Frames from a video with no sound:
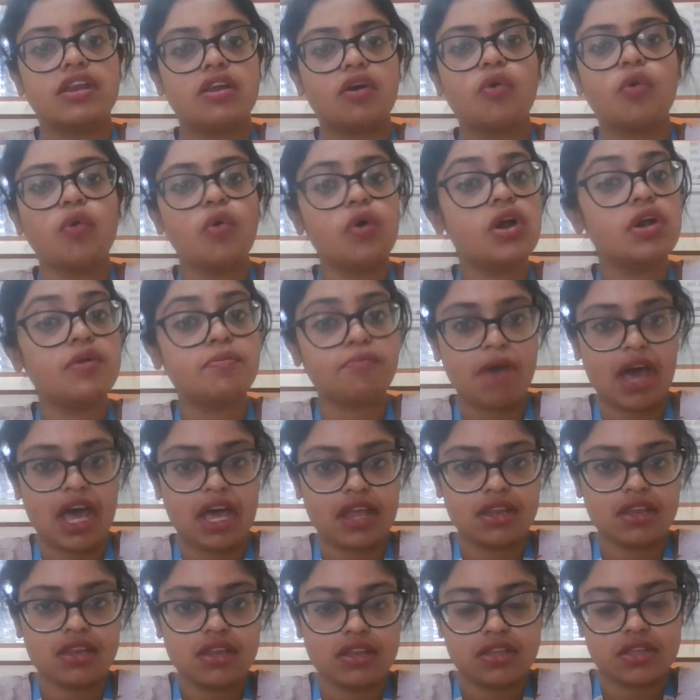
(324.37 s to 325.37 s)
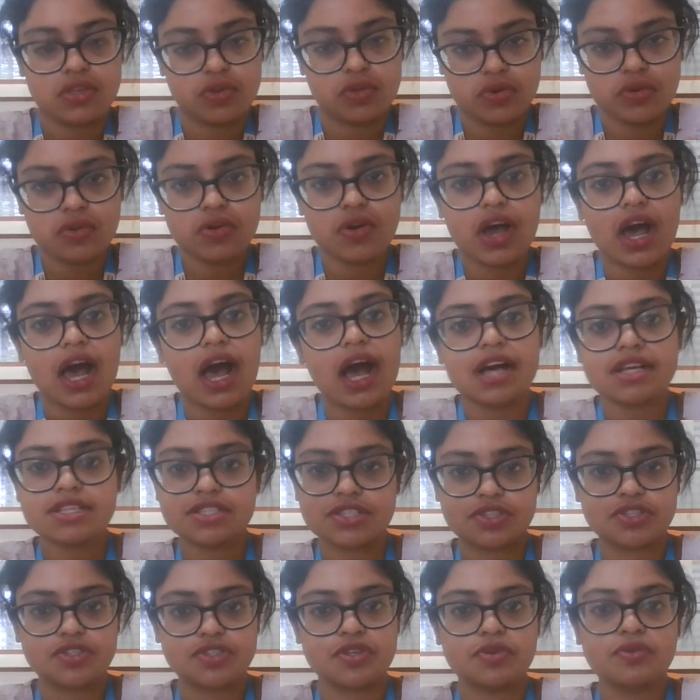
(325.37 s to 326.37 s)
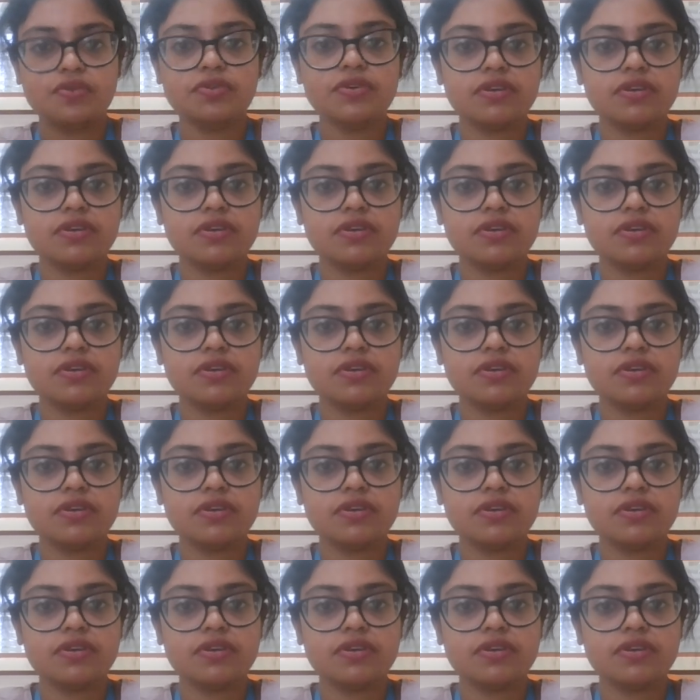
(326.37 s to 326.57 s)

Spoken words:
old man, asks you,